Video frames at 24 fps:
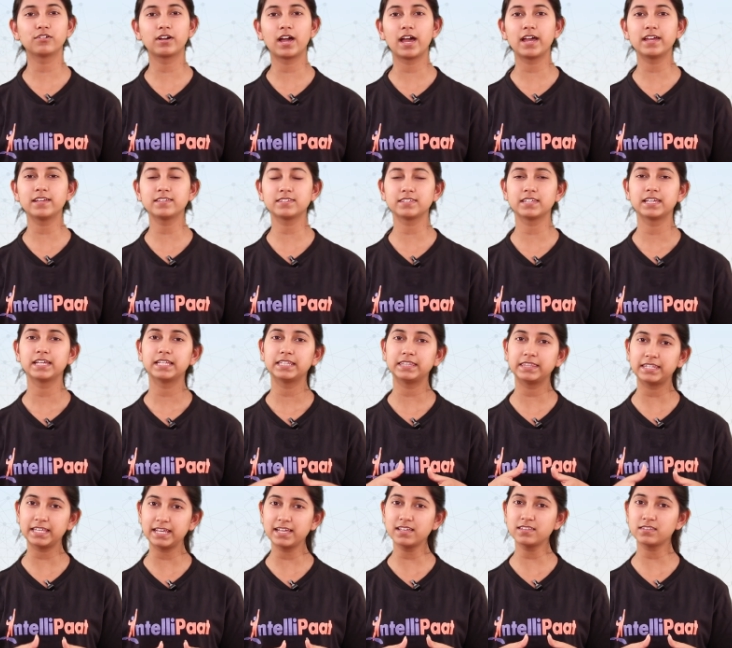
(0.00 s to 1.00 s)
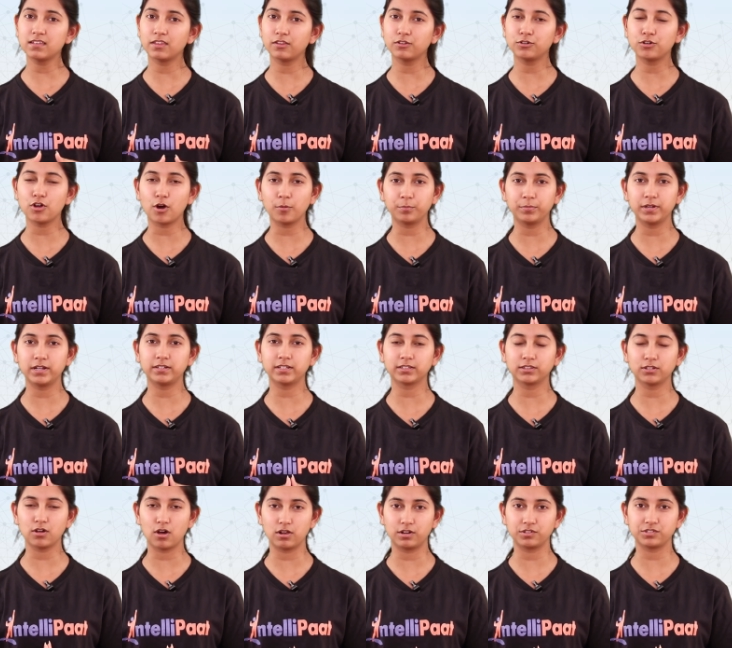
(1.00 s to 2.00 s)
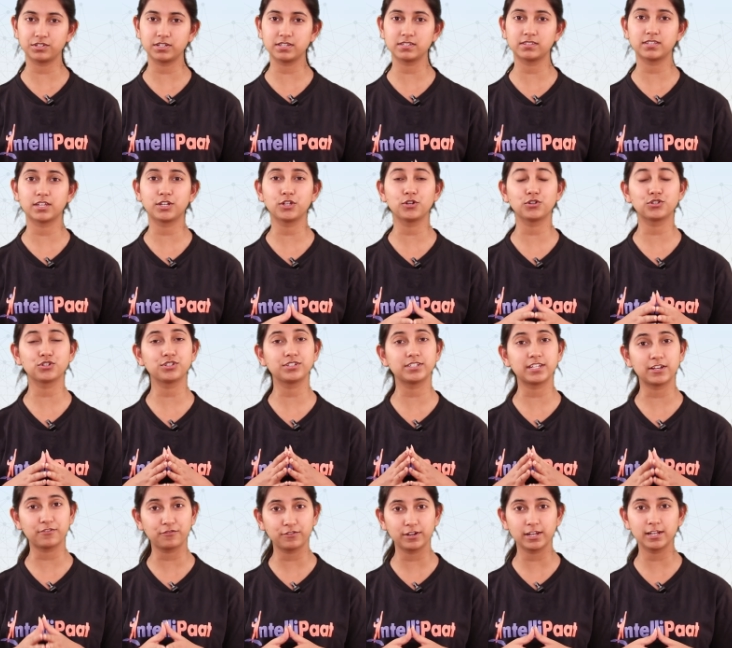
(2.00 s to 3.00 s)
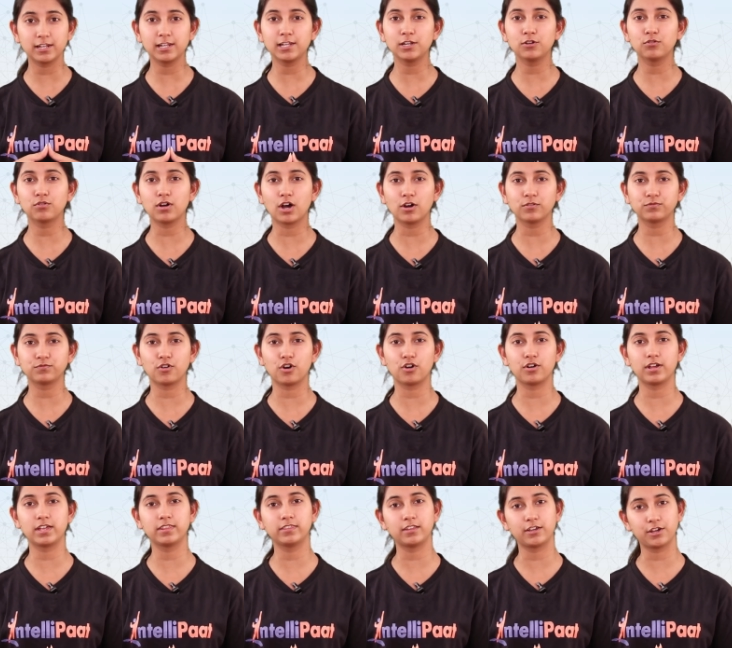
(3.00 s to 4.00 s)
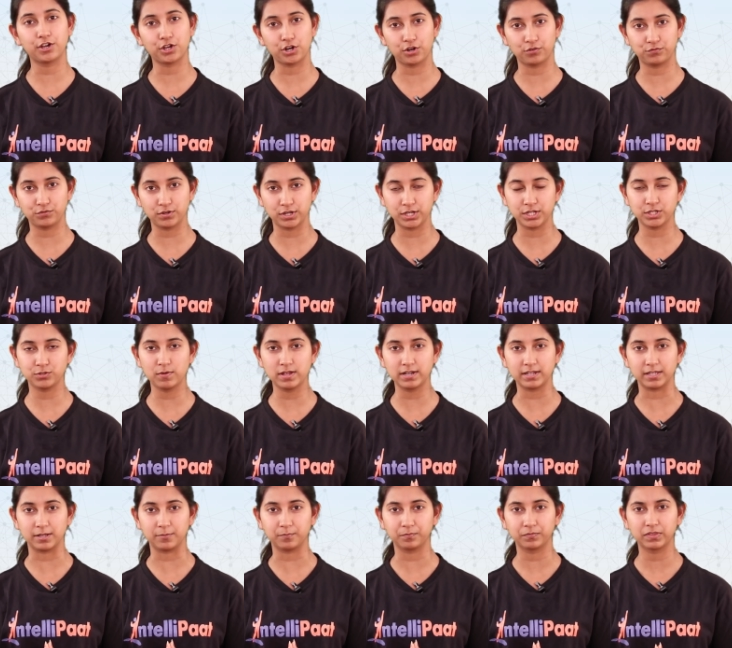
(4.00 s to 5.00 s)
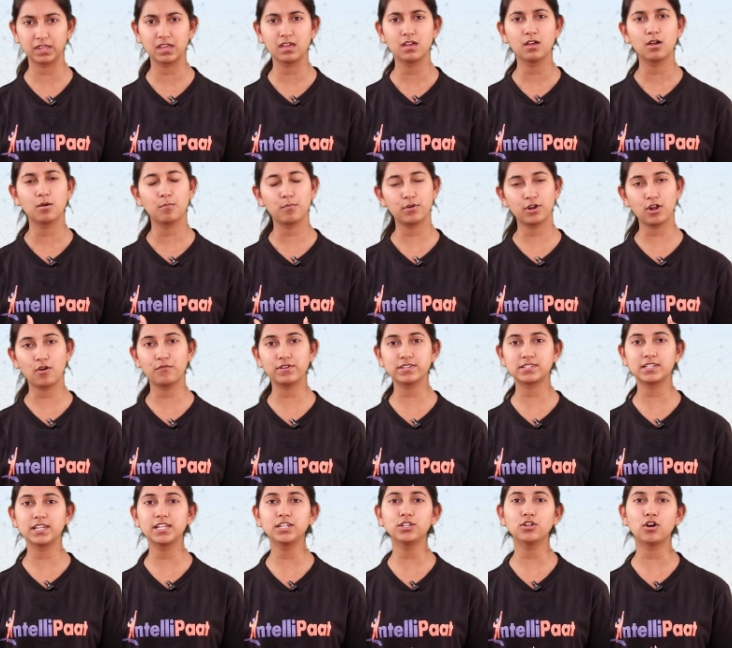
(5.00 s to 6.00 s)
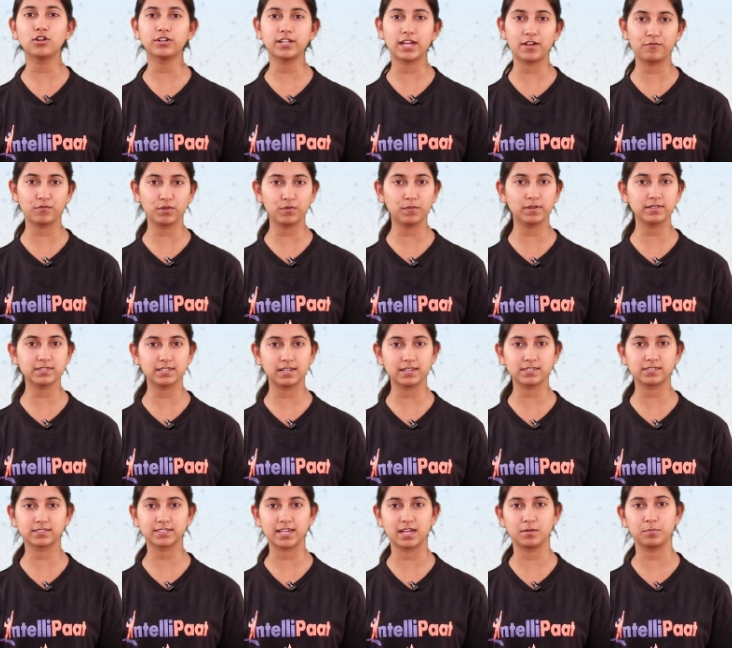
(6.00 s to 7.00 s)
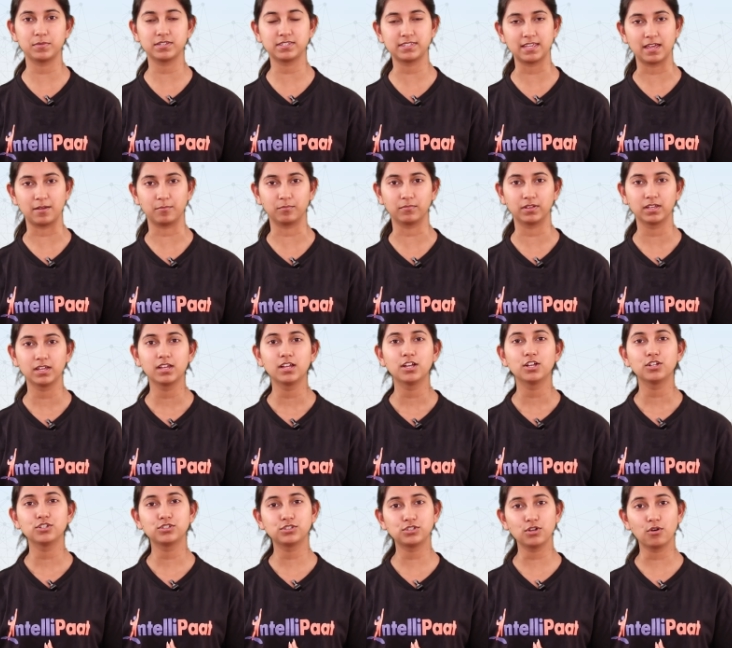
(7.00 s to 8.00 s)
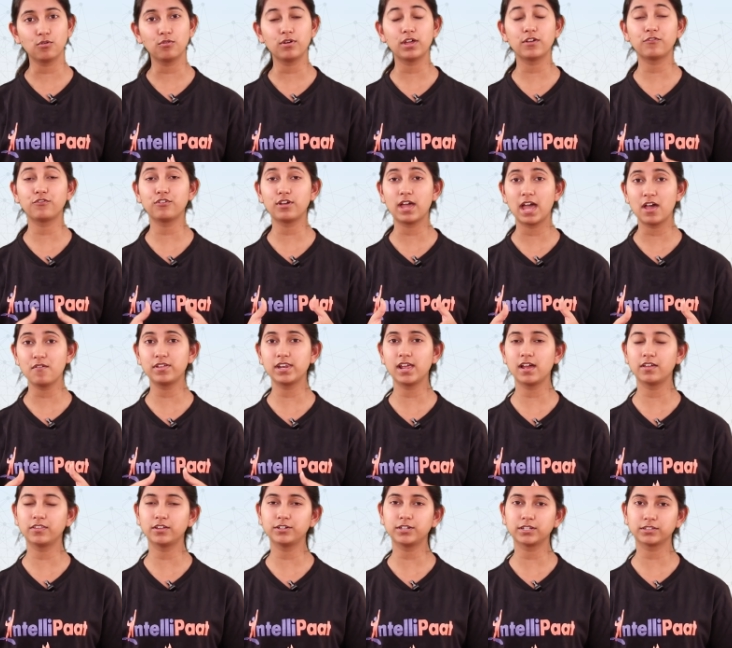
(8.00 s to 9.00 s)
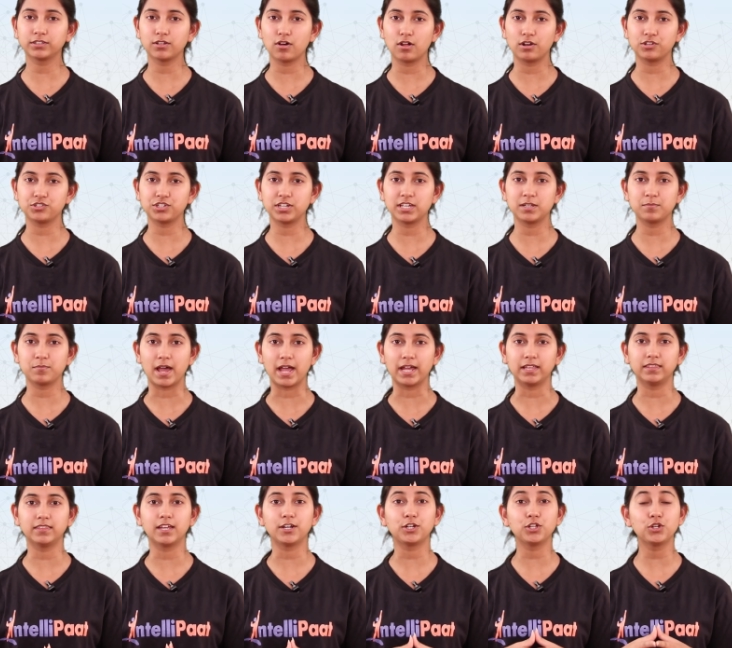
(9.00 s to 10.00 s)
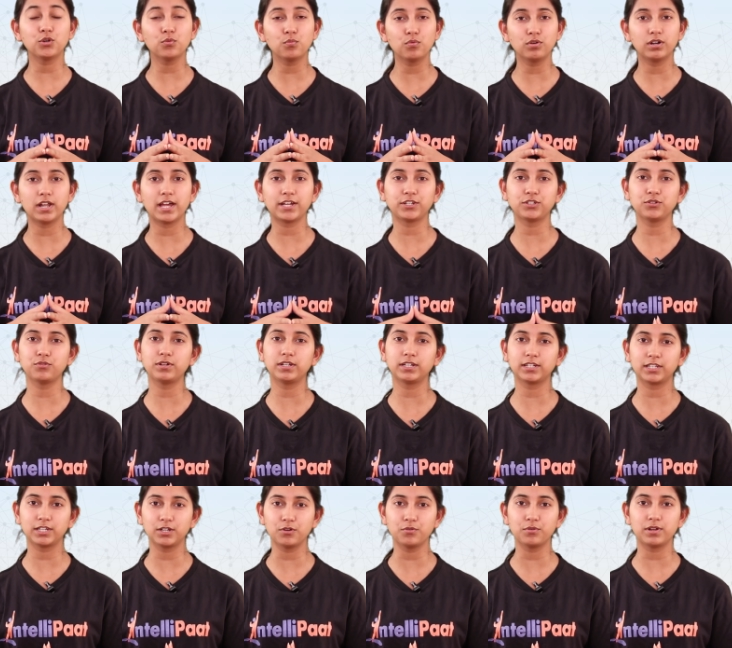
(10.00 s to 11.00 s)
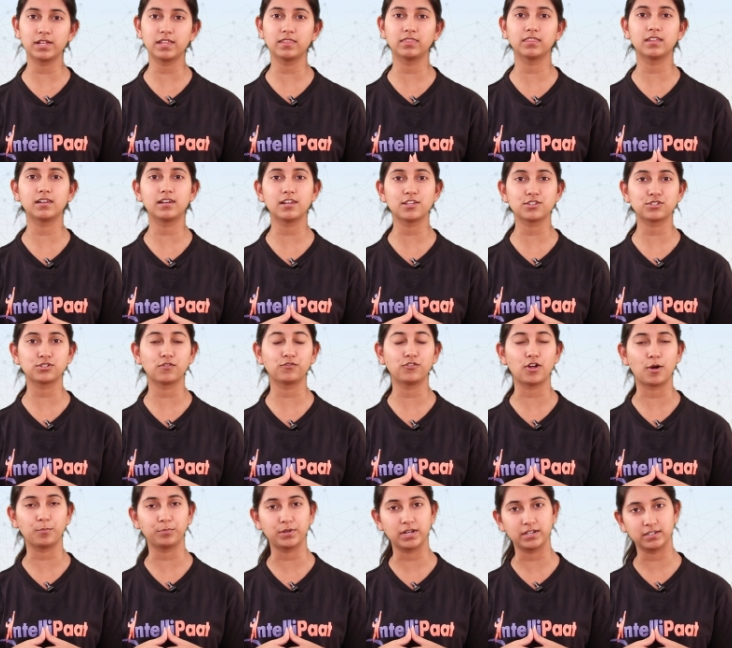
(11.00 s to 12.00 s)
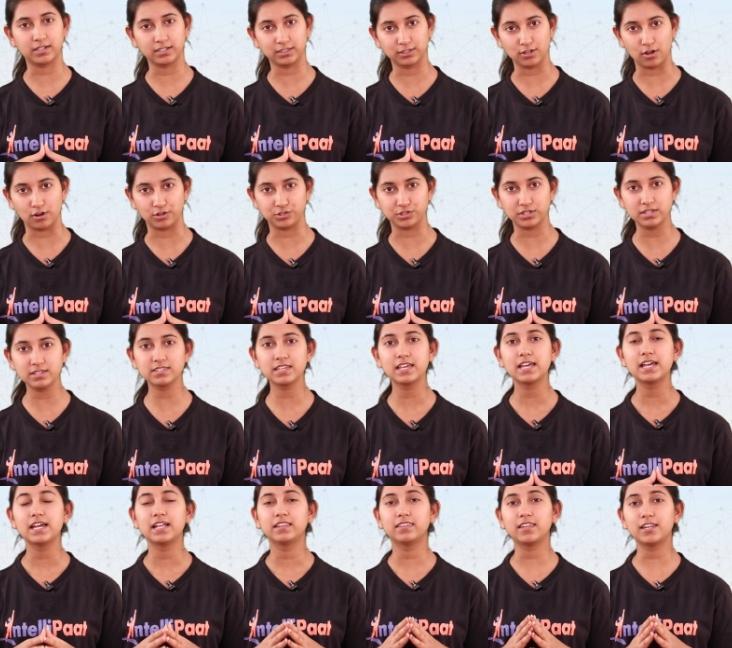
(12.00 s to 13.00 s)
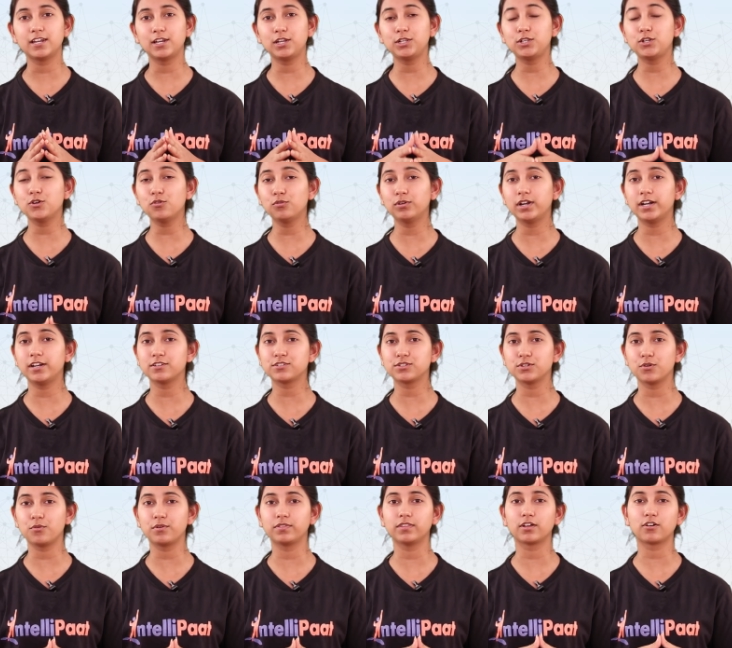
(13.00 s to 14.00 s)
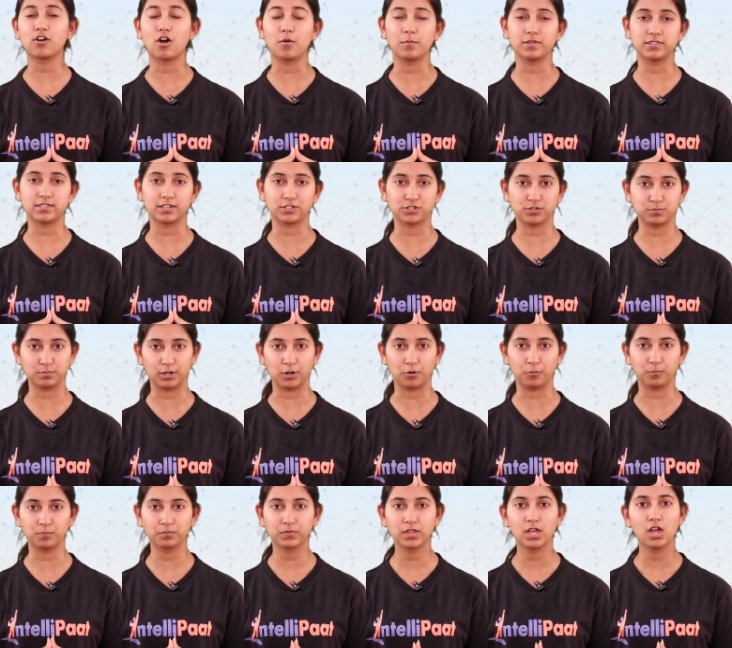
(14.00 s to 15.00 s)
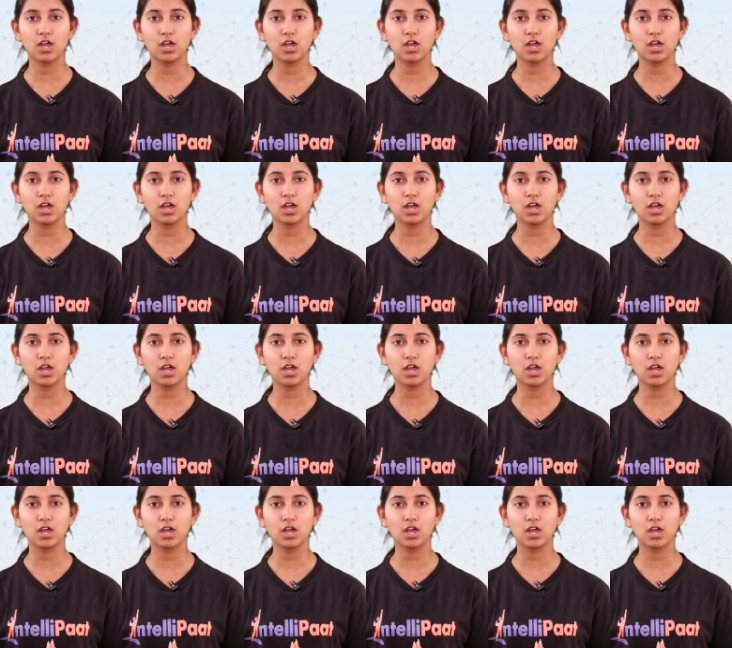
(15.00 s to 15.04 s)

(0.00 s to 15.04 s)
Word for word: So guys, these are the top ten technologies that you should definitely look out for in the year of twenty twenty. But obviously, not everyone's list can be same. So if you have any other technology in mind that you would like to include in the list of top ten technologies, then do let us know in the comment section below.